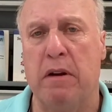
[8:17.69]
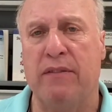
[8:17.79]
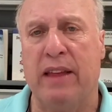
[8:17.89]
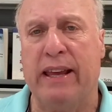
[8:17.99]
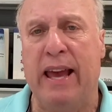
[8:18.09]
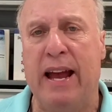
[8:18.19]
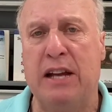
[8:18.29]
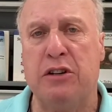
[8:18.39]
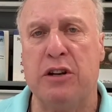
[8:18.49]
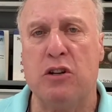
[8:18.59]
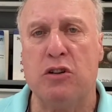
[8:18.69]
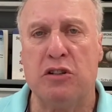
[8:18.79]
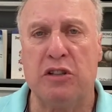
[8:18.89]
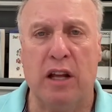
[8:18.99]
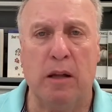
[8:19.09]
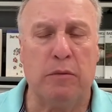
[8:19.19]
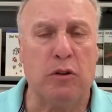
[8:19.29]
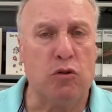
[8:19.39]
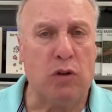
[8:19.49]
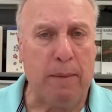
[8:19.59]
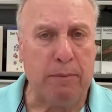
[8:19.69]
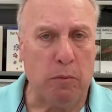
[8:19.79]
And if they catch it, you just tell them to drop